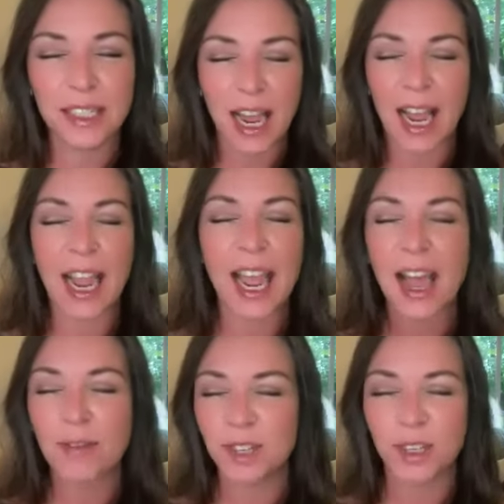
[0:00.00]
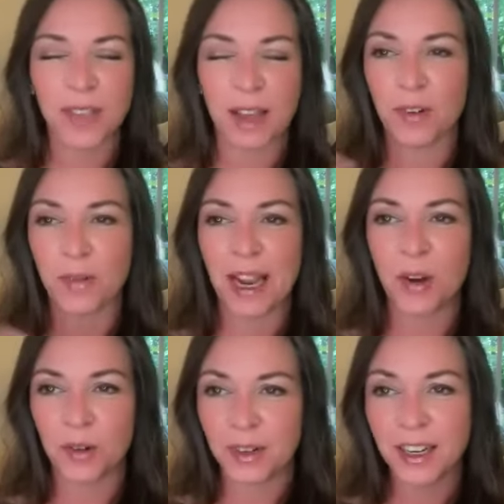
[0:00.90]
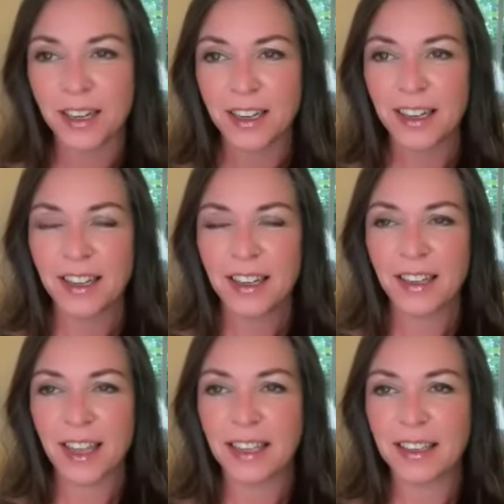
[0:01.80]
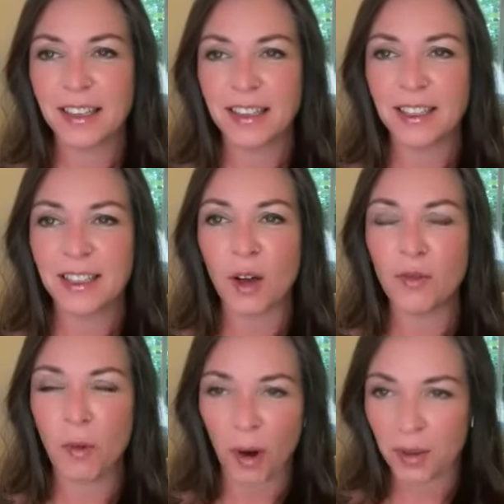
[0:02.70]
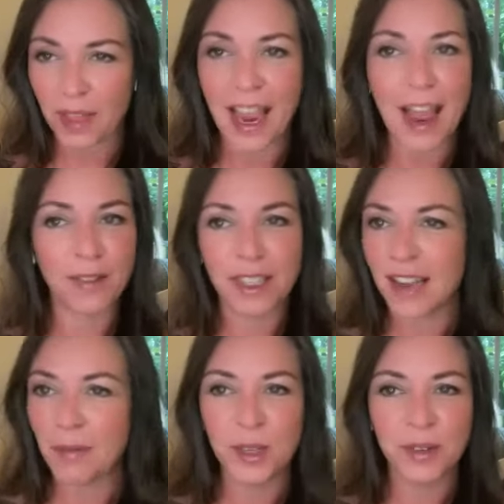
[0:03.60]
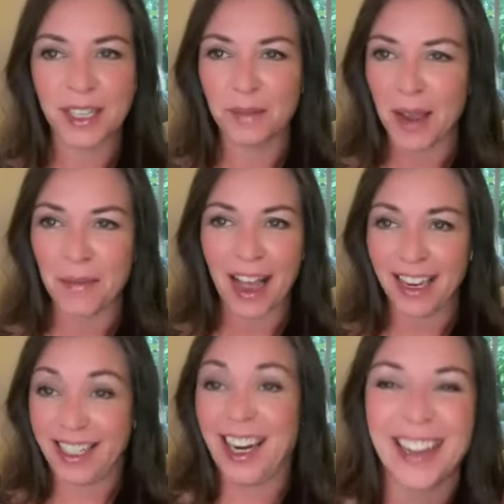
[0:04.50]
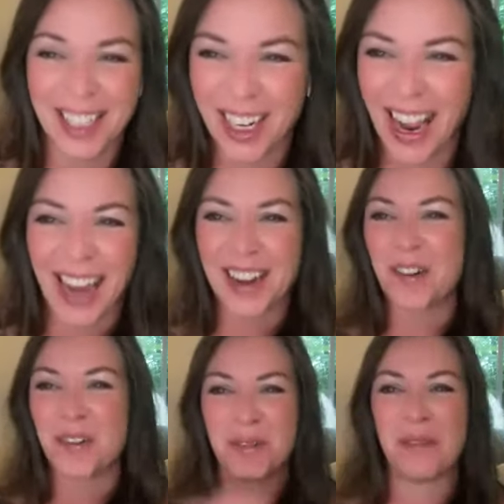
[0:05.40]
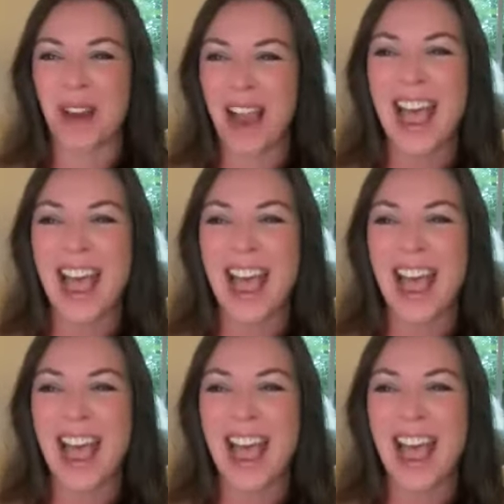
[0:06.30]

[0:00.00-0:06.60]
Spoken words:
I have to do that for my own, like, self-worth. I'm losing my mind. So I don't remember